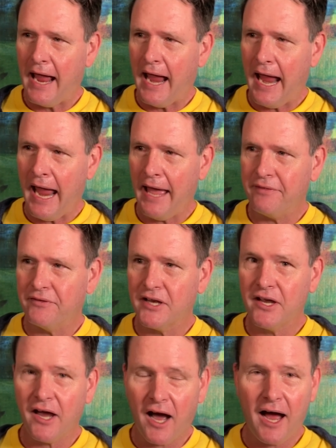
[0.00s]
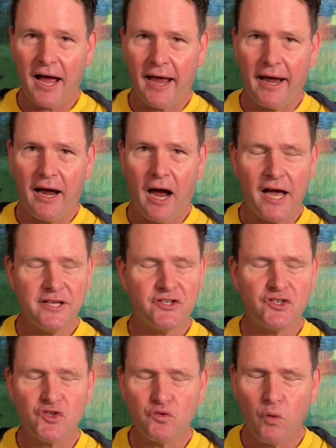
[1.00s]
And the guy, I
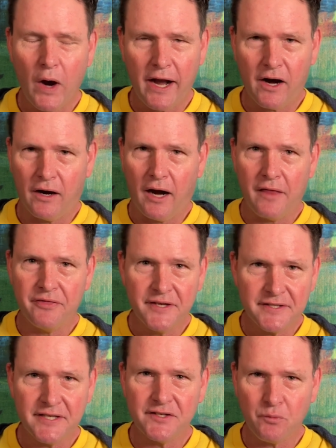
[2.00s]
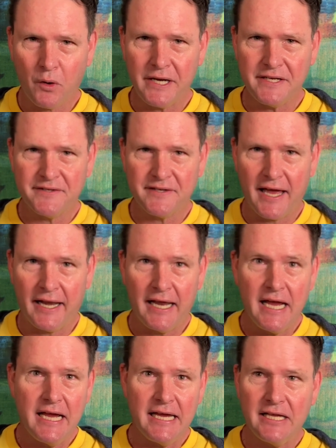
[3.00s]
swear, this is what he said.
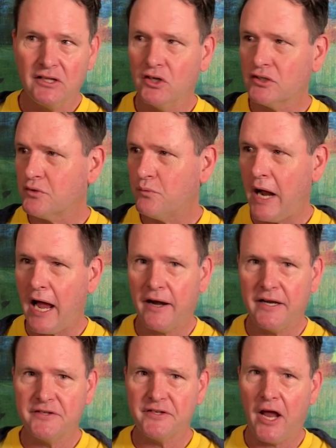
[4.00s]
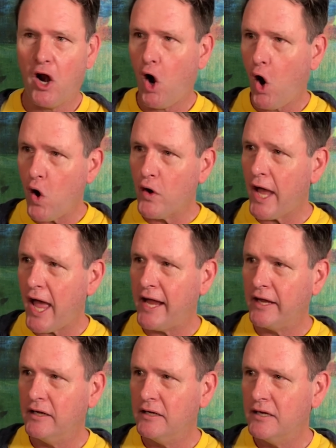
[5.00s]
He looked around and he said, "Okay,
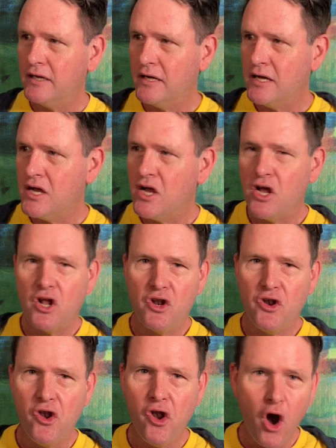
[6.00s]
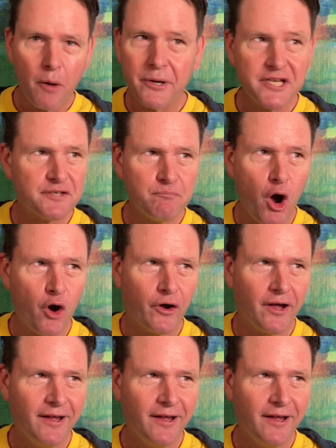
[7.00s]
nobody smoke."